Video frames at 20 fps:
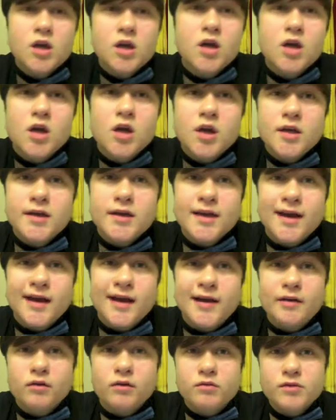yeah, I don't
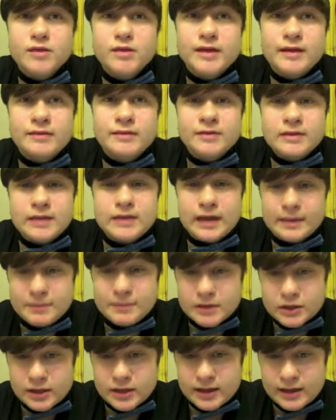really have a topic right
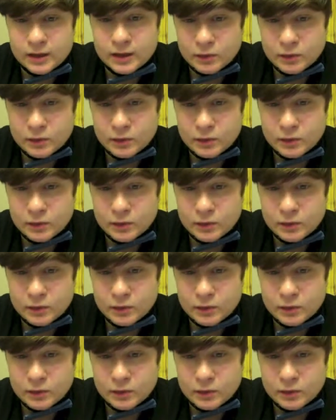now.